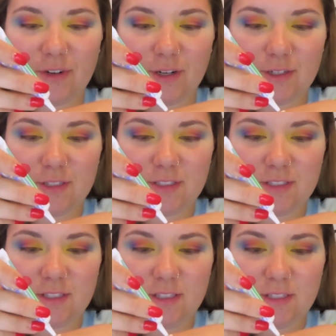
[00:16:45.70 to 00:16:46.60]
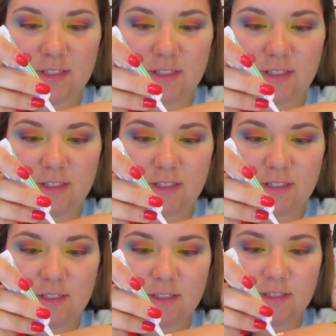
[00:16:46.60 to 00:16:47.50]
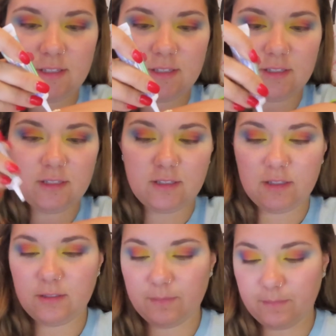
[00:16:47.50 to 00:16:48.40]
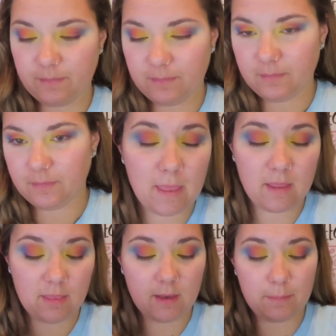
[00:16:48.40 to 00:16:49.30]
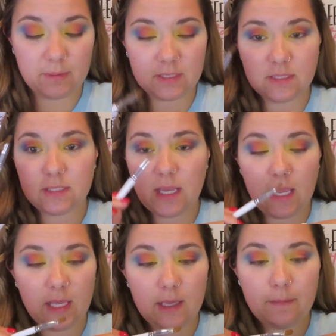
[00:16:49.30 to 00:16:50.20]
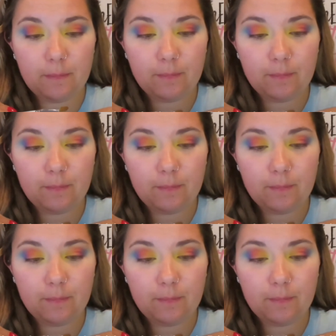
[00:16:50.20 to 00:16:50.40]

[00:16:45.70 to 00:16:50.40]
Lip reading: first, and then I'm going to take it